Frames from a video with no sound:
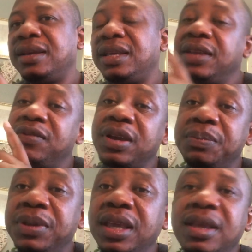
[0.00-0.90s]
If you're a
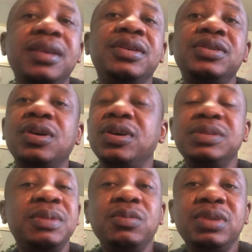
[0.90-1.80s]
pig, your
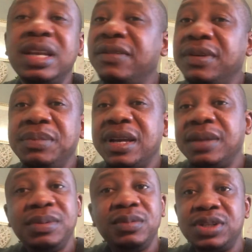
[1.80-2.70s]
husband will never be
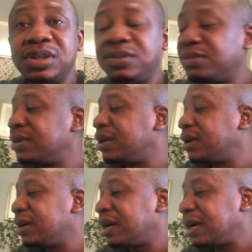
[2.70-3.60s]
happy with you.
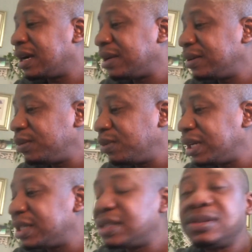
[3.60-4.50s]
Another one
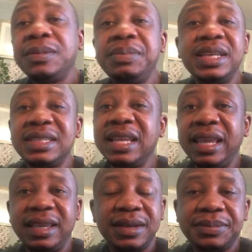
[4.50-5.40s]
is don't be a
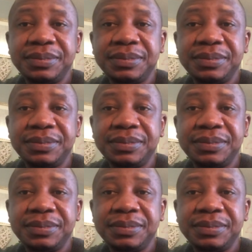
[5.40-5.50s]
snake.